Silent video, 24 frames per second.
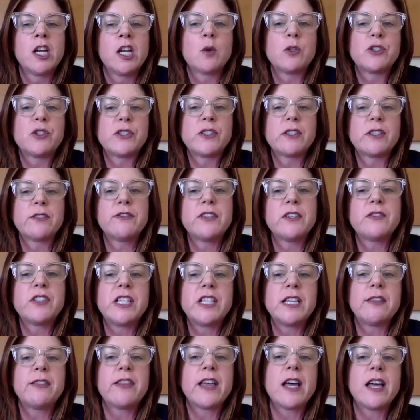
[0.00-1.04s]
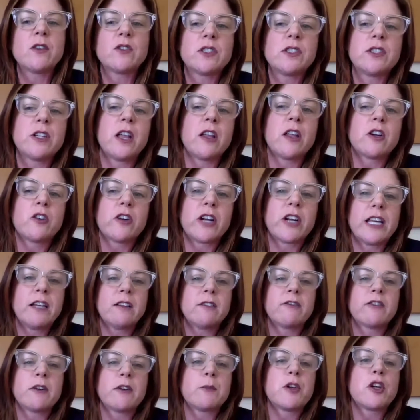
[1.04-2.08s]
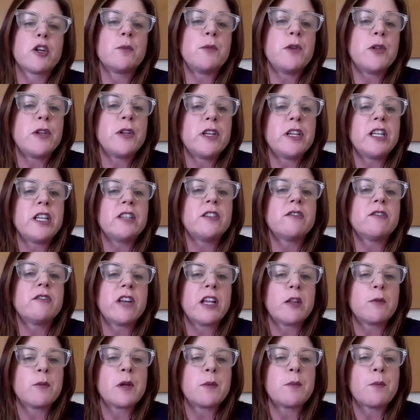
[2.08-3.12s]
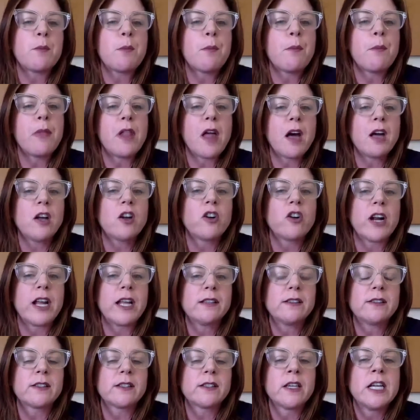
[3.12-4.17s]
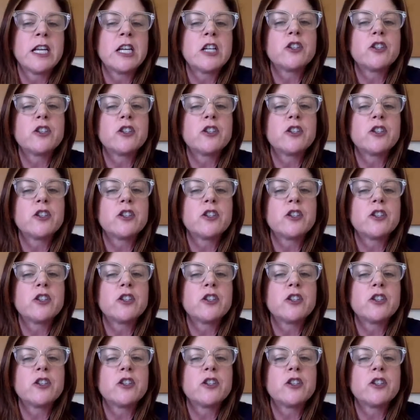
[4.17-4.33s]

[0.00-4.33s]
which is a $15,000 grant from Community Development Block Grants